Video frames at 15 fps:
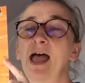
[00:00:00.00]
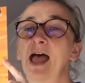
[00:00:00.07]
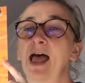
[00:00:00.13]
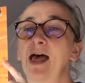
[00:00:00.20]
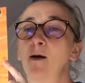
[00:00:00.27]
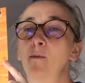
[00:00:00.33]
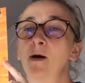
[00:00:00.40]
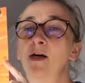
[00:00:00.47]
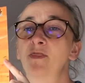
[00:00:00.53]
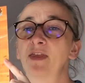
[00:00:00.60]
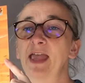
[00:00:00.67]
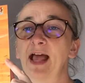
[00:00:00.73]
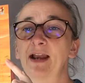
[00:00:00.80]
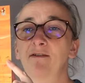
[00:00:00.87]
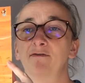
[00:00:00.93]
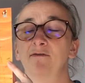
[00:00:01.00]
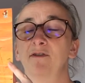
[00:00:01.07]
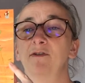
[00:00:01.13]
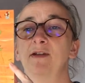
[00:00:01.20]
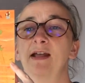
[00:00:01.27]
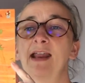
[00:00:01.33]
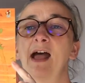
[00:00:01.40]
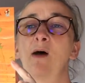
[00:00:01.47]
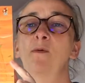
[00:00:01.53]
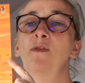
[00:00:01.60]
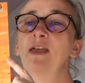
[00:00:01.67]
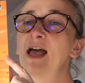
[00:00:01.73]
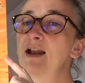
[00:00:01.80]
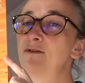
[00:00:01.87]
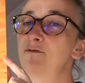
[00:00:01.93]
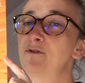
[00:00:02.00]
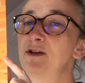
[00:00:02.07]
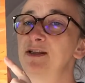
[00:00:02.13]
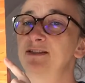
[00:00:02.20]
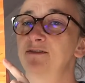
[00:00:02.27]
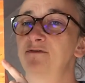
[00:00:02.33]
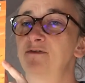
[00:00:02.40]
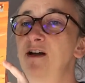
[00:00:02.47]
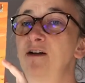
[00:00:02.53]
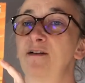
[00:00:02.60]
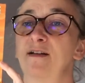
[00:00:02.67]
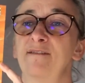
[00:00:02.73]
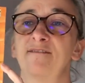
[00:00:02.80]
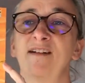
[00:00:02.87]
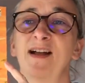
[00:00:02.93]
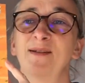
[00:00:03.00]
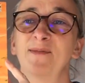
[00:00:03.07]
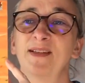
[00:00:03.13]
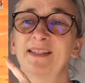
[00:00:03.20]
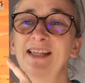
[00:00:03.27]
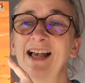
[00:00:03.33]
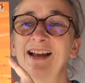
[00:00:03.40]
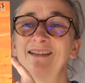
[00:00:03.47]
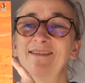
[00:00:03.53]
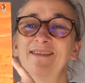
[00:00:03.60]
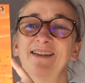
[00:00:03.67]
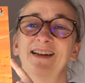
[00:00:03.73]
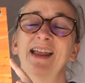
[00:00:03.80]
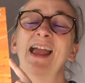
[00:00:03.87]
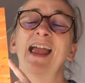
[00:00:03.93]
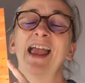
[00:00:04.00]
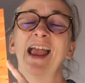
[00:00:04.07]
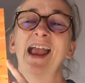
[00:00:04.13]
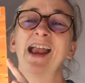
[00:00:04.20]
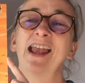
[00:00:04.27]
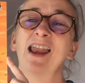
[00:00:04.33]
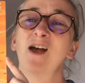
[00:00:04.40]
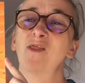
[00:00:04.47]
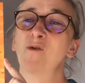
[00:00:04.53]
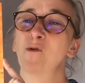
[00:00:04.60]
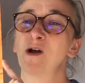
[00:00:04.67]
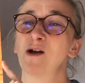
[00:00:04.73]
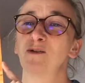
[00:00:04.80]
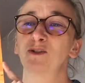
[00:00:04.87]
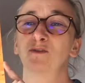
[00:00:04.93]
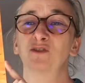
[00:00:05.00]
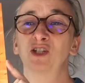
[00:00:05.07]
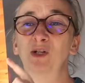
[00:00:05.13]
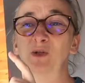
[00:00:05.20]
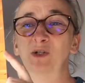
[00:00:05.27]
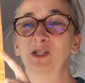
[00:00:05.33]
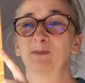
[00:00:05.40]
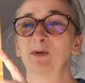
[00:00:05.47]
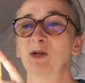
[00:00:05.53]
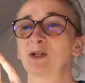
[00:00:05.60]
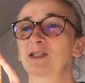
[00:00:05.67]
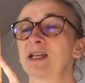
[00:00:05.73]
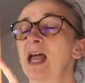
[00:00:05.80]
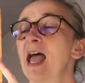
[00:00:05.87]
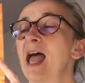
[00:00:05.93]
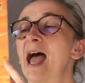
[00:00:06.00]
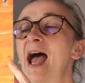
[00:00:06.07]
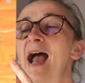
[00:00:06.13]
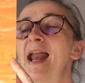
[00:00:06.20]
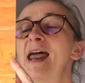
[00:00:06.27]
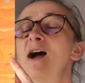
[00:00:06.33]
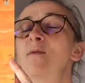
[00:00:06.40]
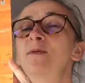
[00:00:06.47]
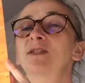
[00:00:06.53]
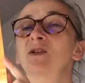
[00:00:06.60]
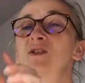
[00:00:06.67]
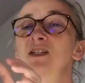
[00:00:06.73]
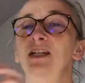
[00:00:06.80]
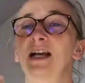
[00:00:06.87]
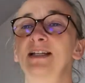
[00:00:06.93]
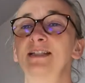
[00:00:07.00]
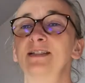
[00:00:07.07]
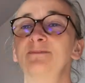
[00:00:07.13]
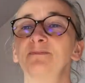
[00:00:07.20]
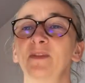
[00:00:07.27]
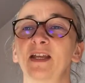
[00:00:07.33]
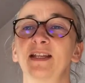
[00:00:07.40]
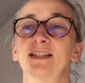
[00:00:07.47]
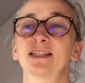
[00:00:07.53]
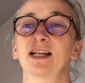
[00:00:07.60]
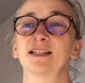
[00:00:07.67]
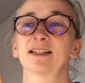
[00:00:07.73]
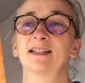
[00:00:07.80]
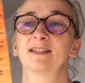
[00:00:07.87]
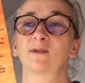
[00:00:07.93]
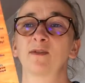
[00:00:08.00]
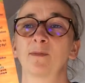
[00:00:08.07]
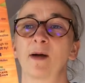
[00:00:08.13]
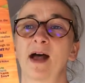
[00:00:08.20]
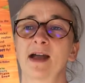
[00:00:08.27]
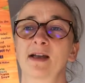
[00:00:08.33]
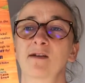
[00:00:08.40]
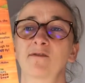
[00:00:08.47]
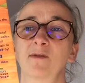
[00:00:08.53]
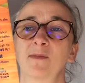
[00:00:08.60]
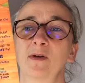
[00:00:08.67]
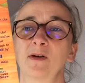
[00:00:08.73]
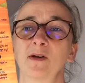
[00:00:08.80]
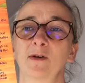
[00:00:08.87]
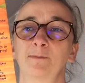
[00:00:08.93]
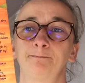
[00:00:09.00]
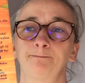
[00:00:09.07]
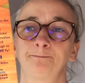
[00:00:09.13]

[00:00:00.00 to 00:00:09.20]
Elmer the elephant. And Elmer the elephant is a very famous elephant in the world of children's books. And Elmer's got a cousin, and his cousin is on the back of the book.